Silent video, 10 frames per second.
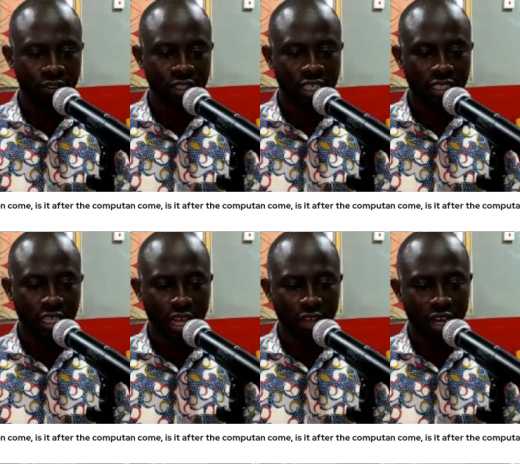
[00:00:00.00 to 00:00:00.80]
Is it
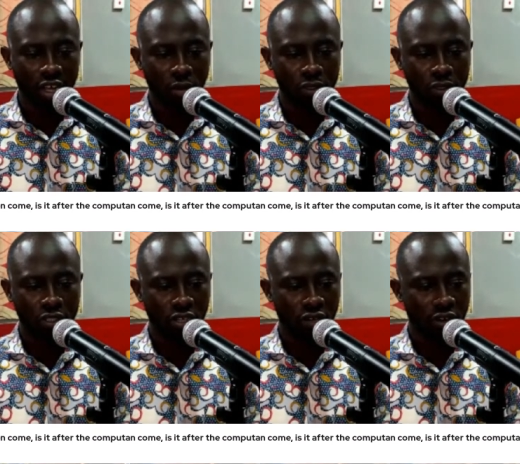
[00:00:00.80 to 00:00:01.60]
after the
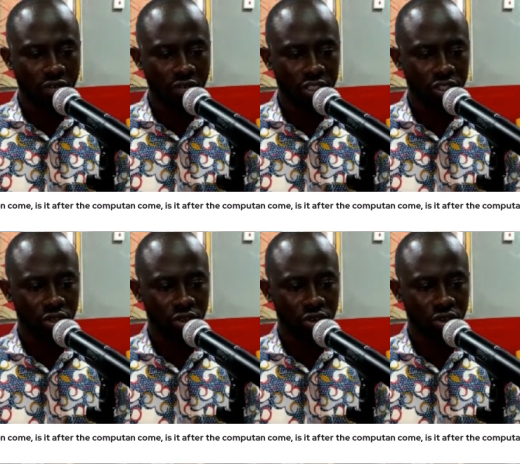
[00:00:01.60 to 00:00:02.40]
computation of the ratio
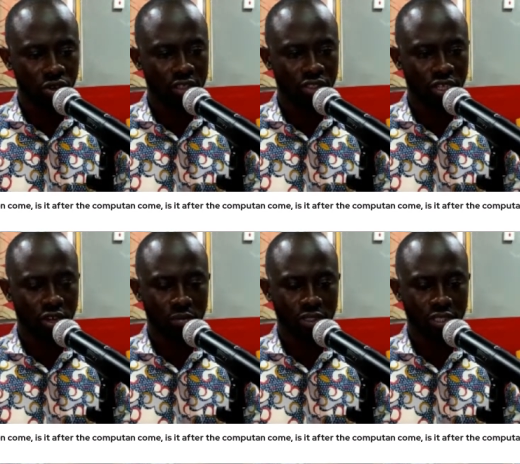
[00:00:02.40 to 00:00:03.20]
or prior to the
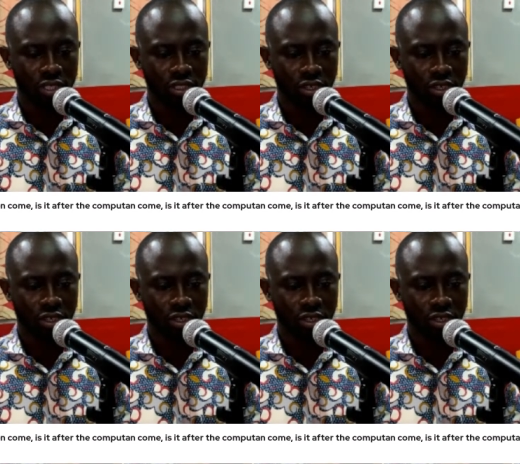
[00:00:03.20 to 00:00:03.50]
computation?